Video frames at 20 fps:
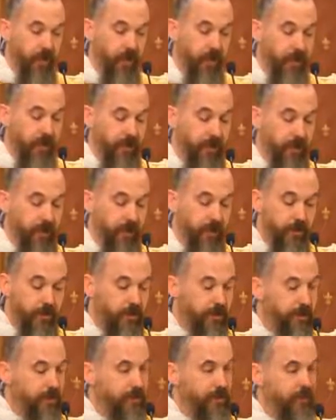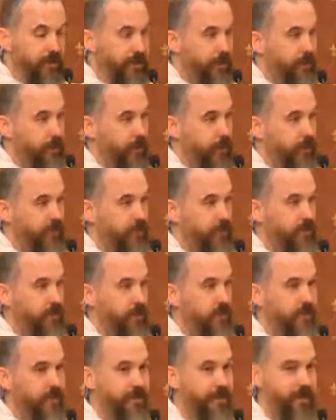not to the, his
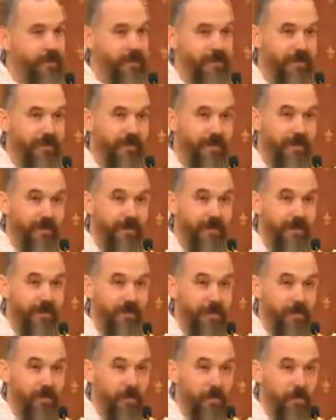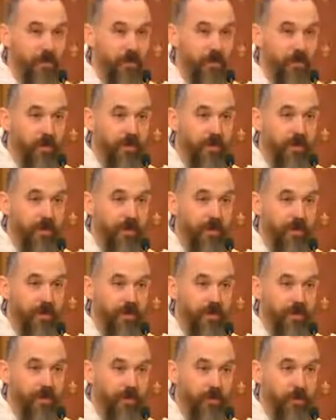presence, uh, as it were,
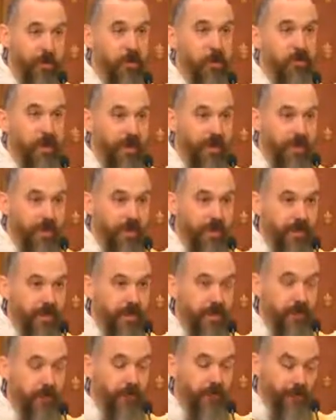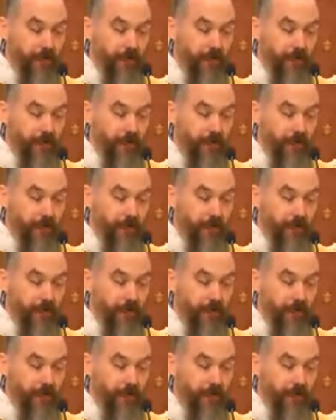his humanity